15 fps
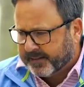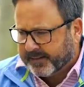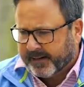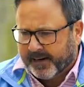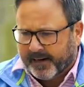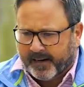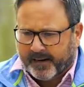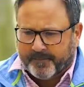
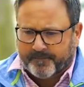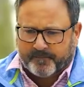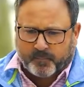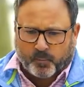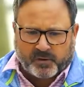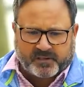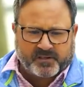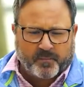Um,
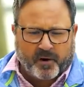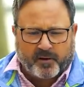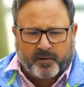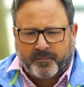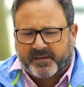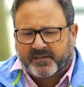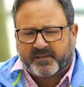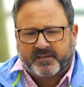when some other
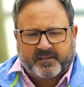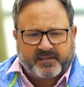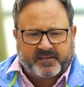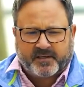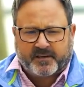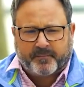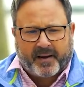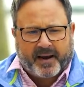businesses
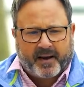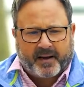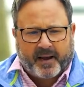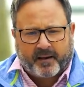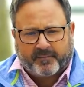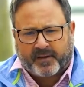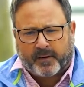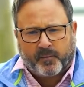didn't pan
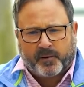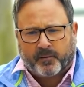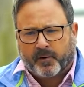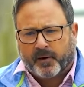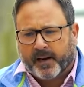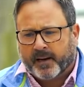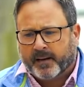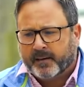out that we were
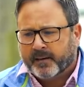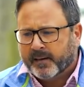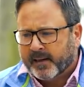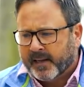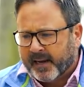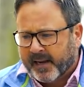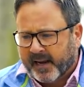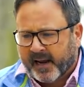in,
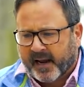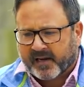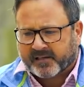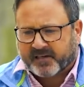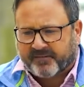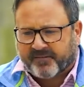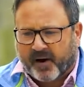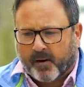he
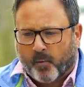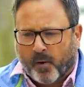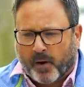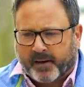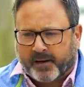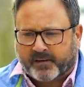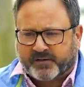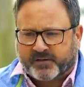asked if I
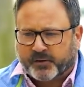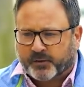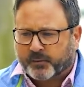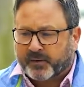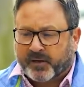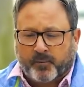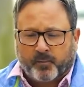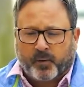wanted to,
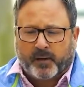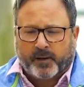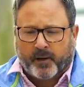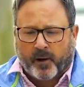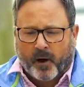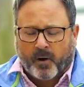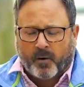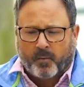didn't really
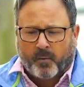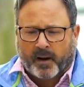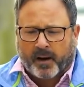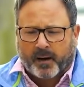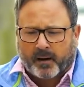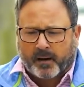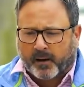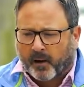know what
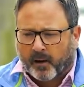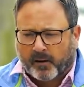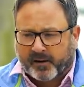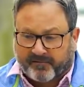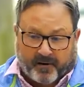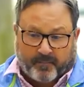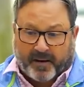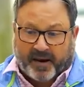I, you know, he
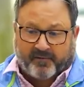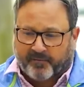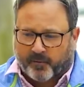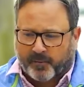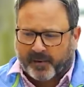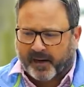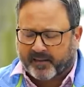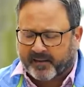felt bad
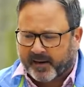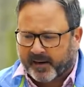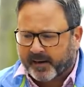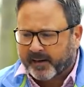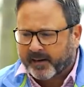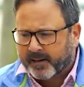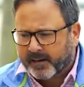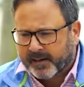for me, I think.
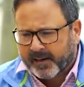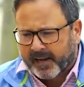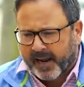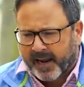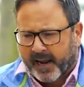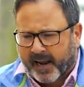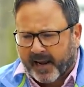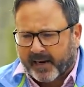
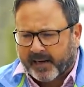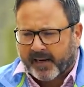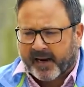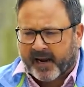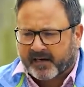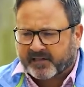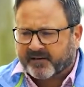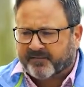And he
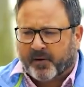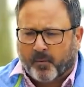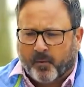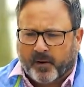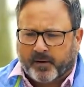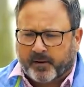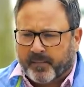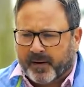asked if I
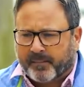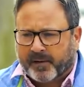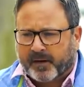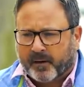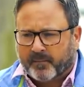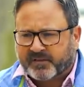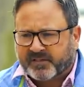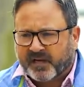wanted to maybe
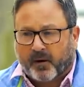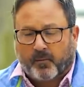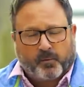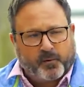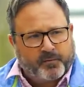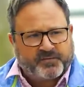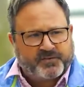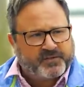come sell
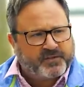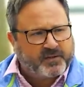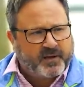roofs.